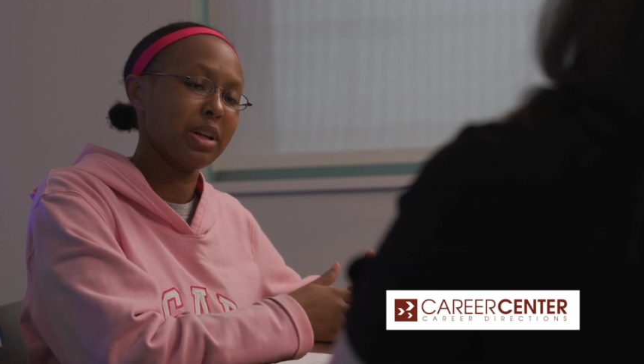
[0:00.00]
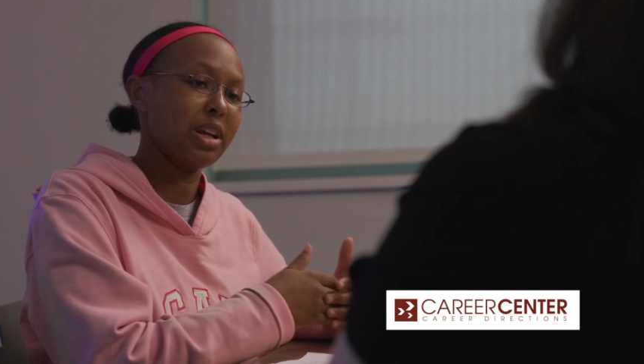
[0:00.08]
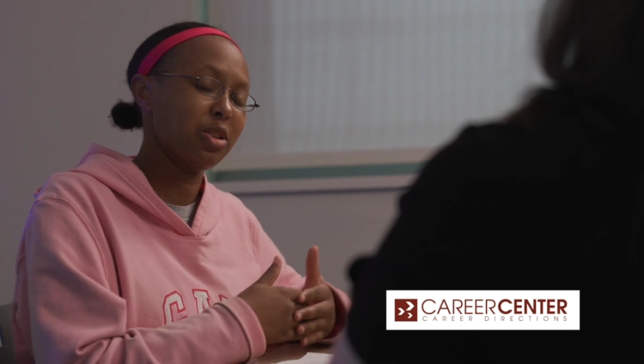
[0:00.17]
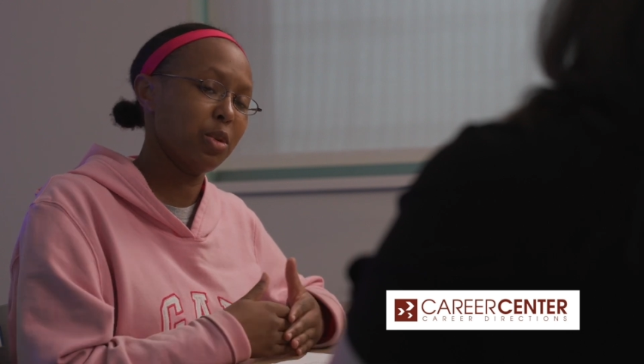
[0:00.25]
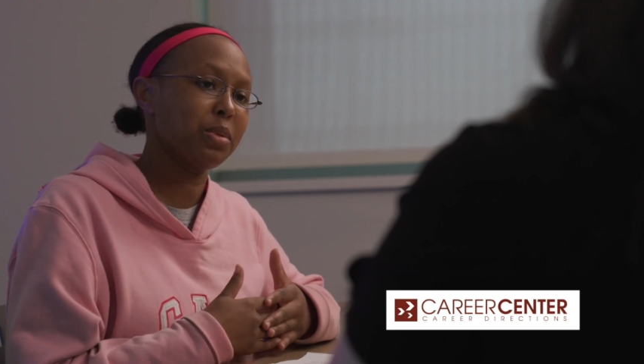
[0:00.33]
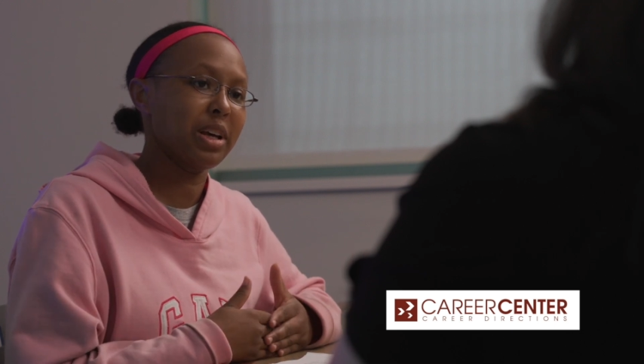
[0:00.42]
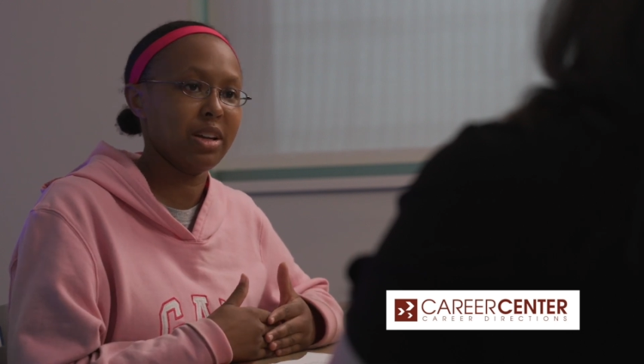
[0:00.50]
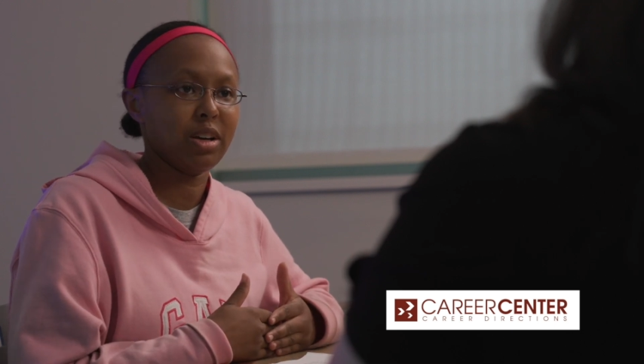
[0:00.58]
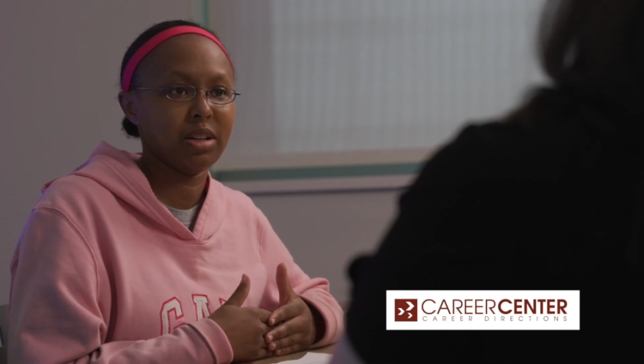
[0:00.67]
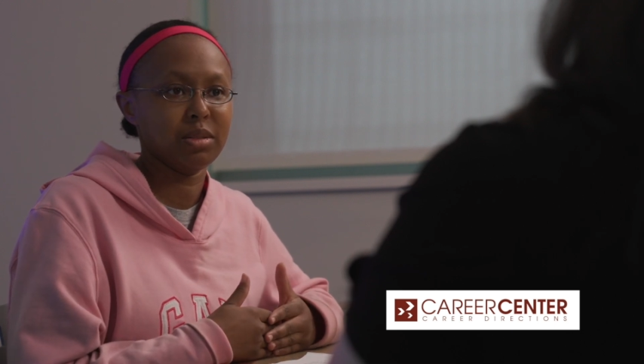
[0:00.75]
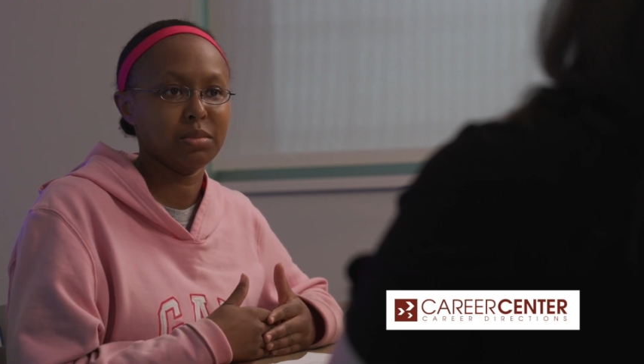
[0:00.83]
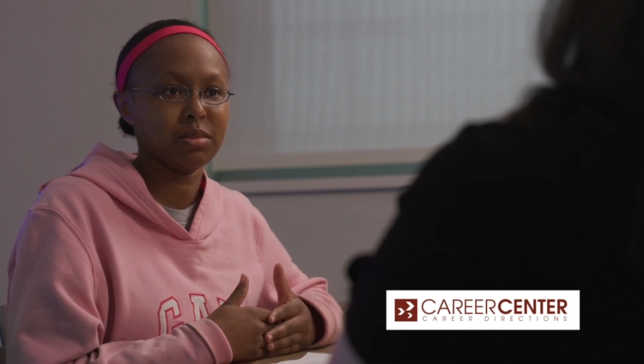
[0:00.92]
but I do plan
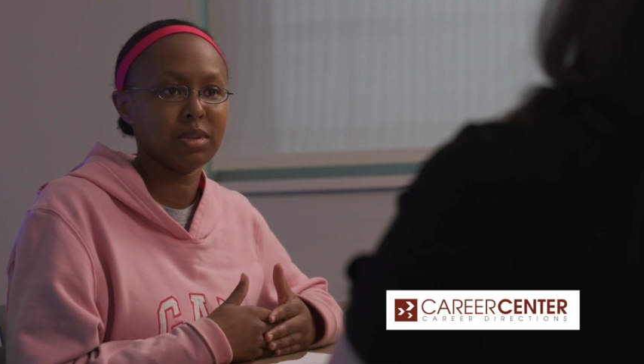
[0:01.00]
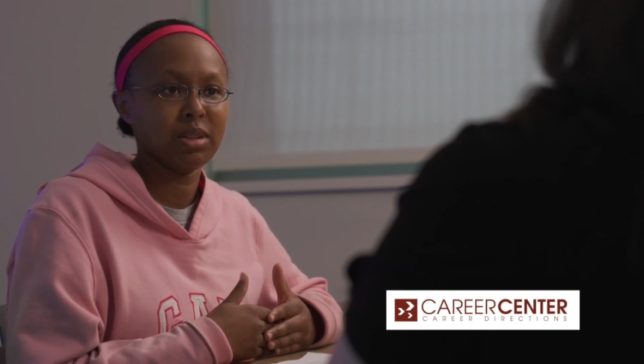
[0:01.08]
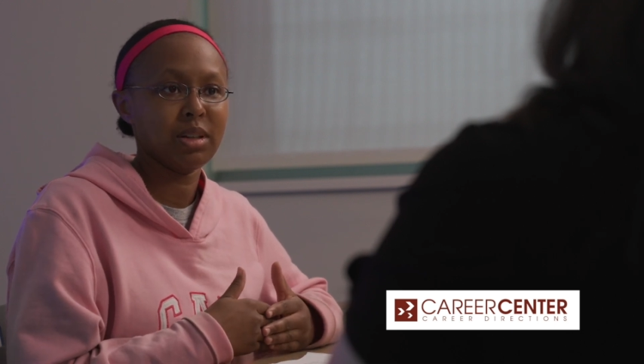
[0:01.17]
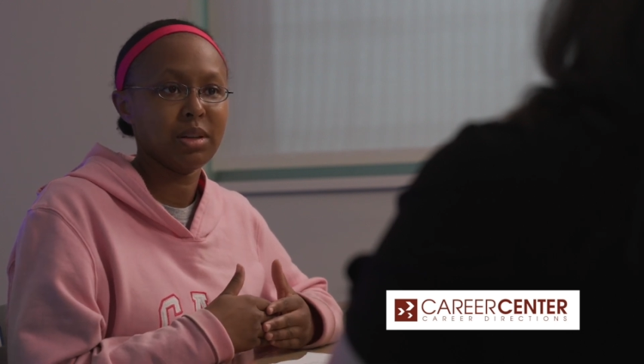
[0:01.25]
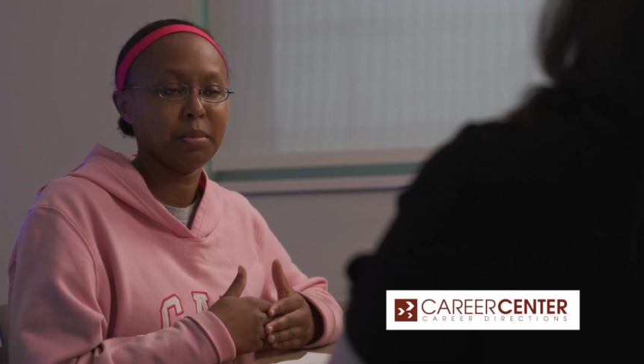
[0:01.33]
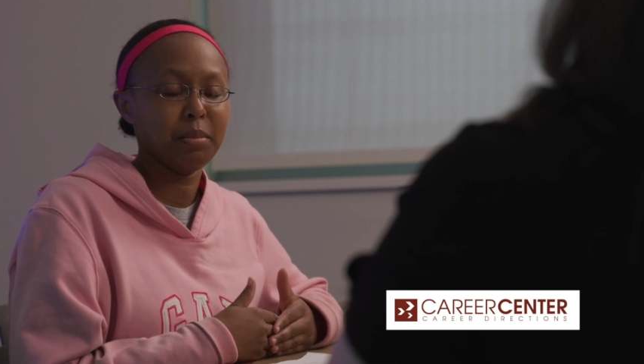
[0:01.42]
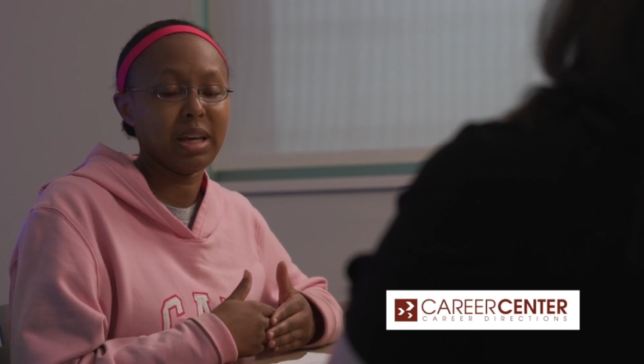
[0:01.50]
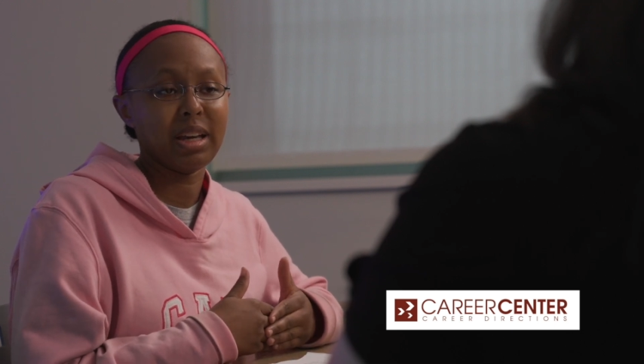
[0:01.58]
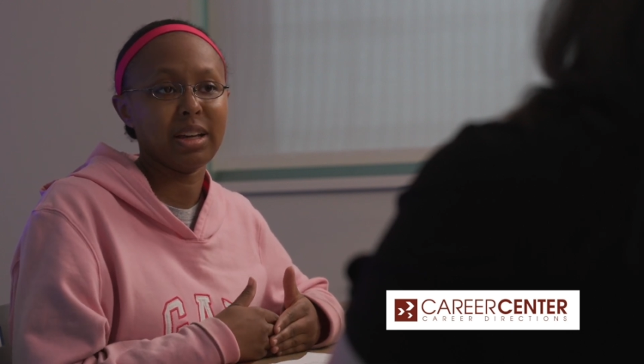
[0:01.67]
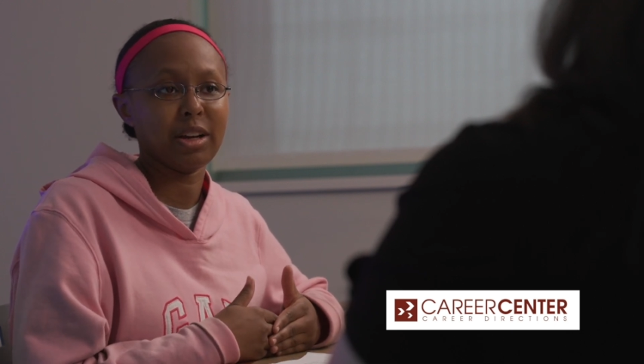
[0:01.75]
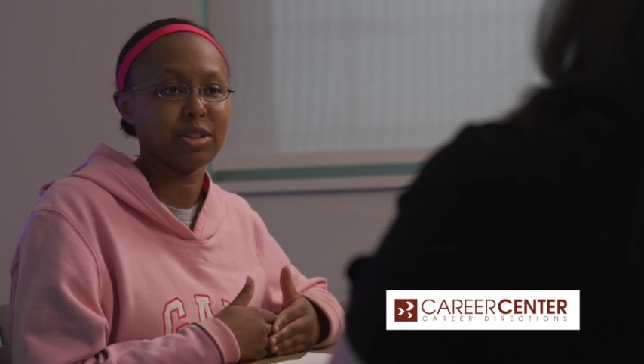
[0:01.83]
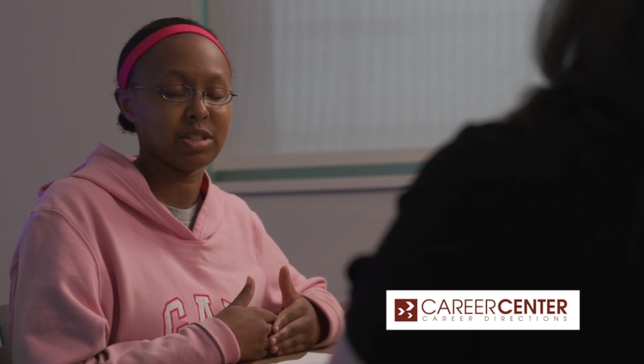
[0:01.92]
on
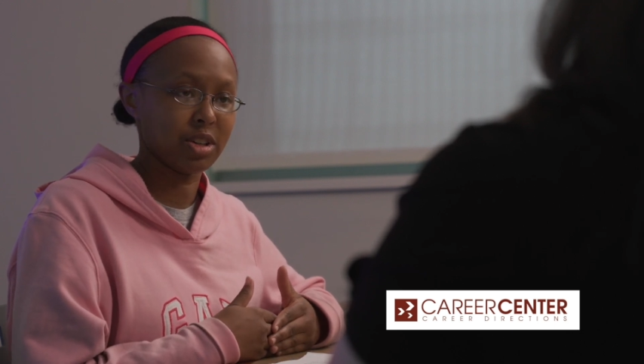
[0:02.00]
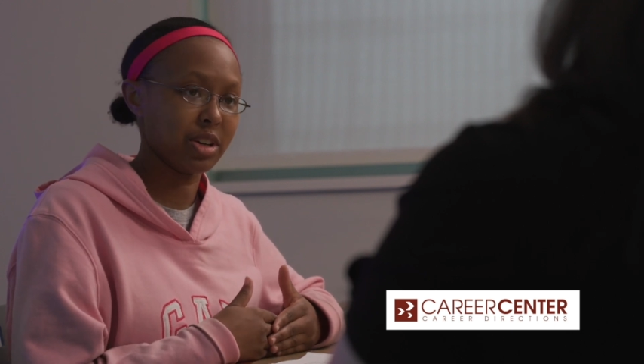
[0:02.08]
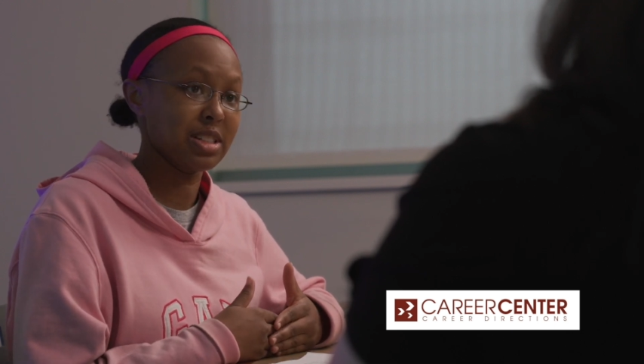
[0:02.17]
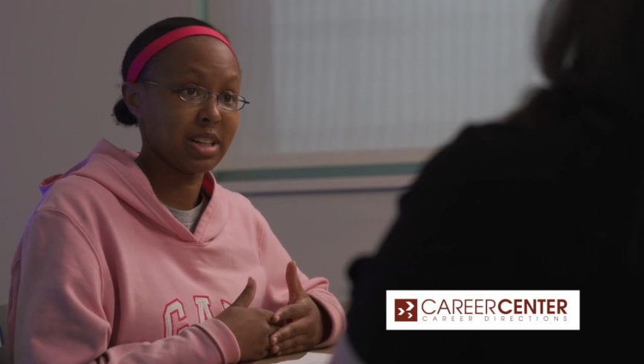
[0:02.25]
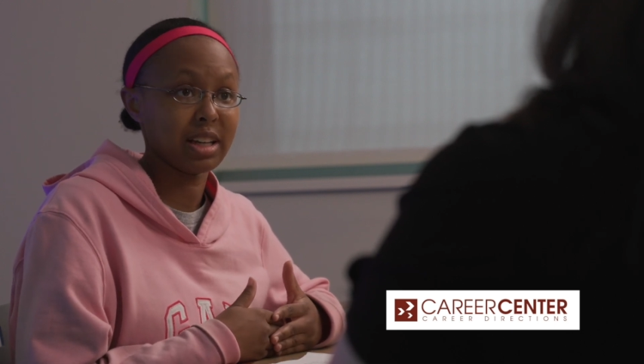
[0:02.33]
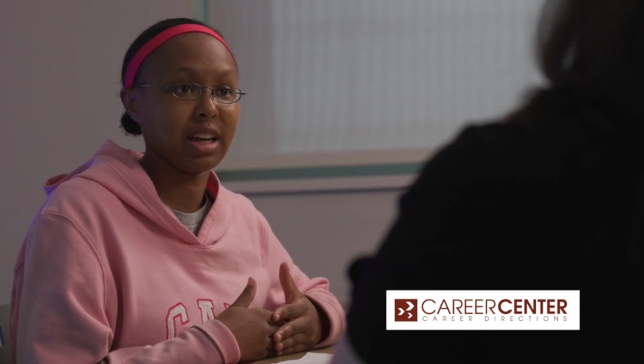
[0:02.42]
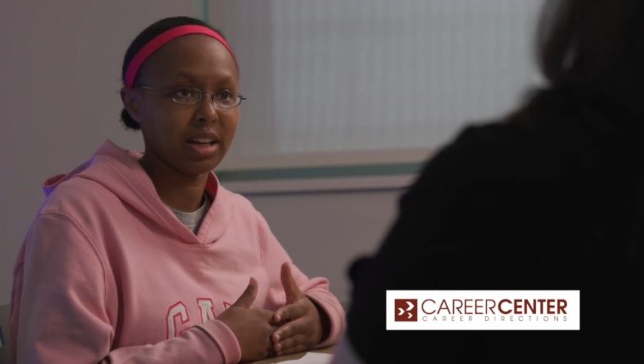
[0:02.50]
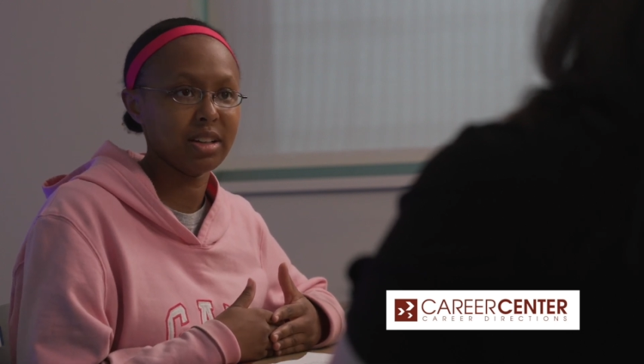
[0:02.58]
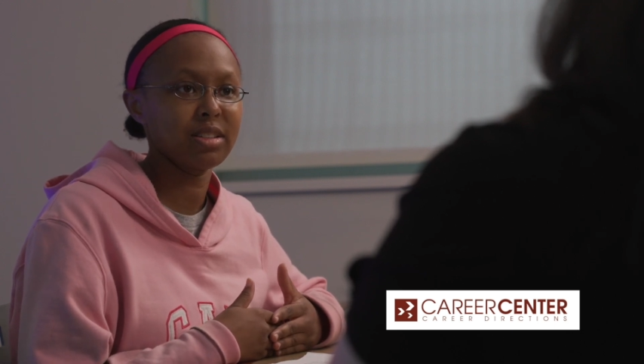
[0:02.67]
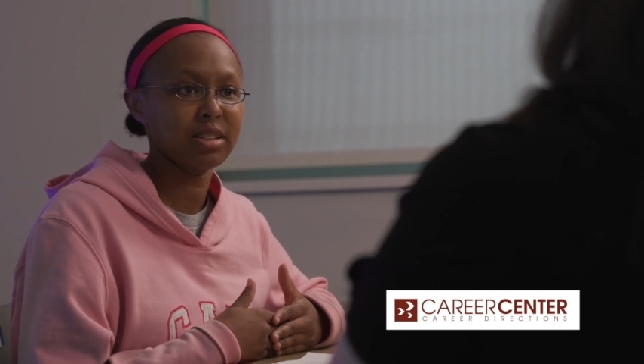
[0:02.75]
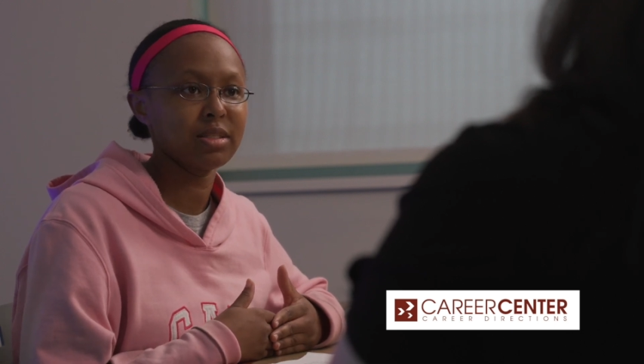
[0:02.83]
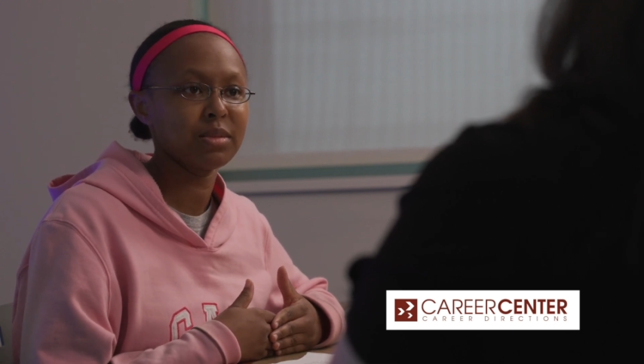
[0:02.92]
being here as long as I can.